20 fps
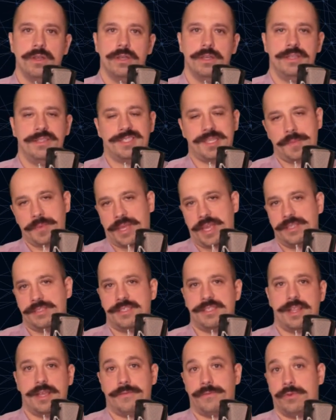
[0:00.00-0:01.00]
In some
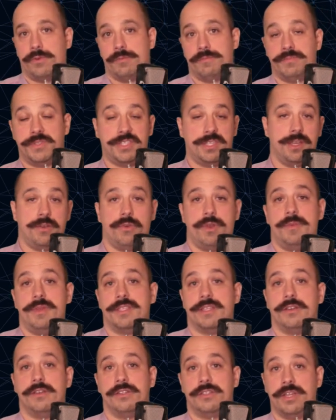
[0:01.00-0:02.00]
cases, like for Siri
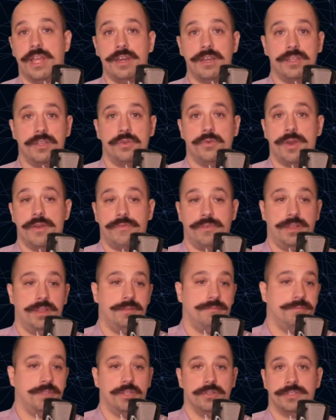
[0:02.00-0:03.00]
misunderstanding you every
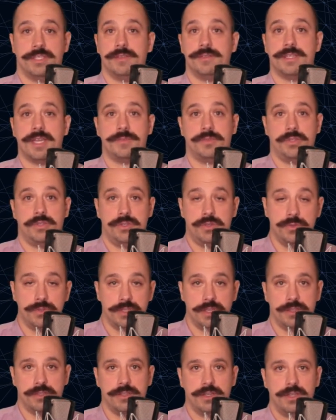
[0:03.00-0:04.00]
10 times you use
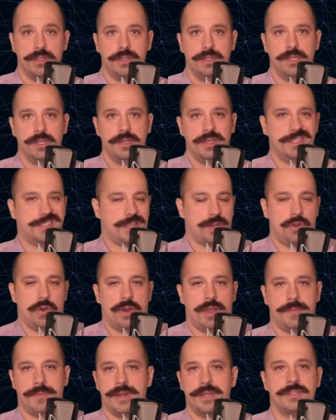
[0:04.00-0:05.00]
it, it's
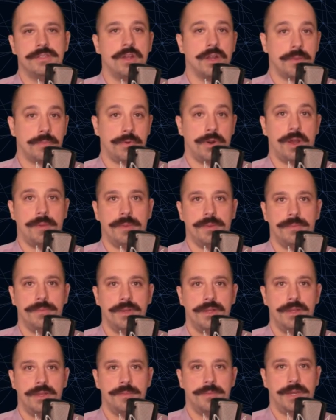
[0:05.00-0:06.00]
annoying, but it's not a problem.
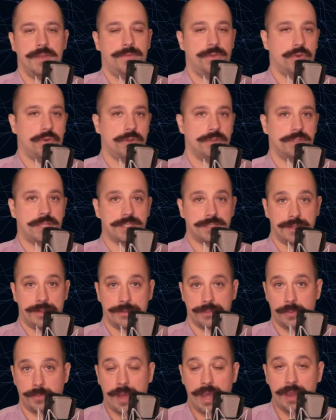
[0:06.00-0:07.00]
But if you're a Tesla
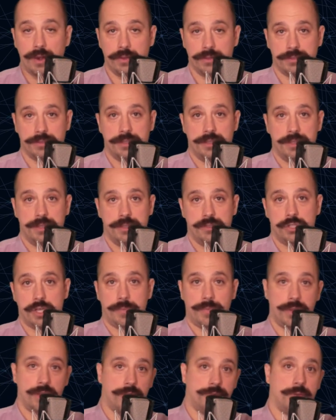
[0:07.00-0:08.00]
autopilot,
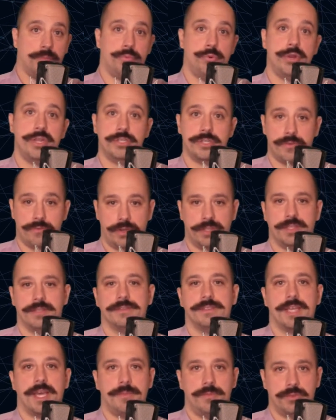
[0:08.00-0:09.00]
jumping off a bridge every 10
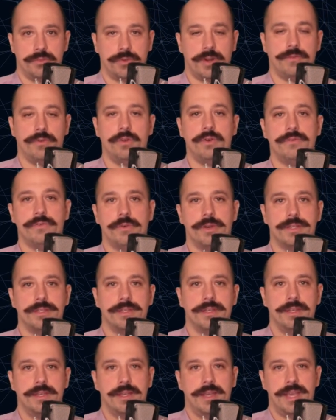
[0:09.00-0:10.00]
times you travel over it,
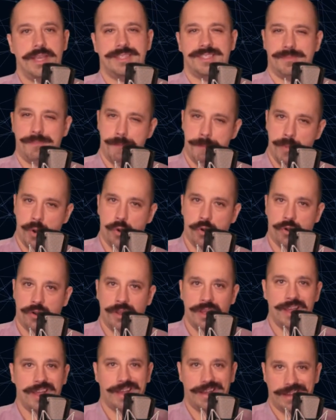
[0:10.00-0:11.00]
it's more
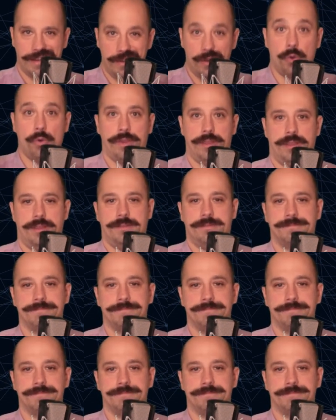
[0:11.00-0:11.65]
annoying.